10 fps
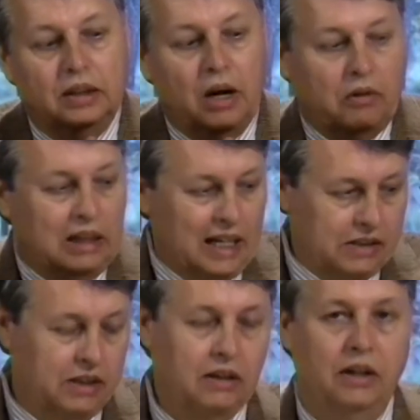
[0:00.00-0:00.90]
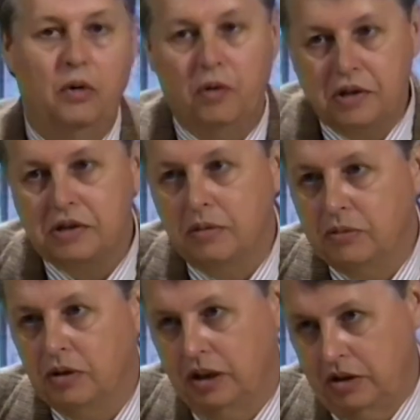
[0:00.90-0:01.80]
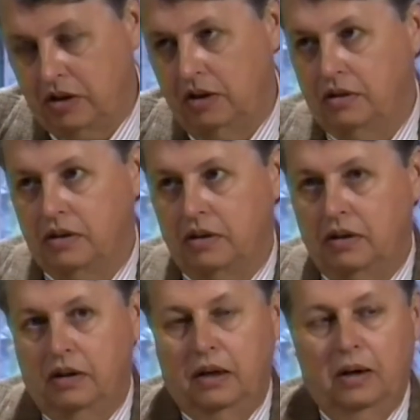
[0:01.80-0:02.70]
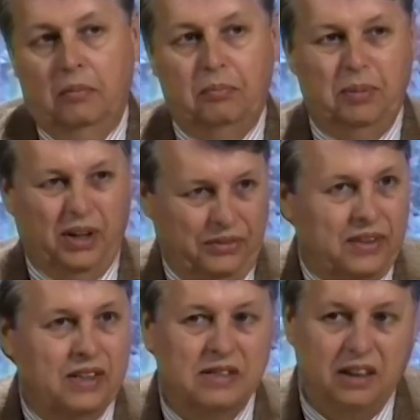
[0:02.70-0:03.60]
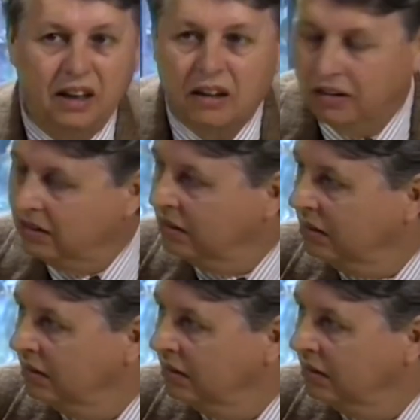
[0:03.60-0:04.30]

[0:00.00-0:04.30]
Now, classically, wisdom traditions built this in,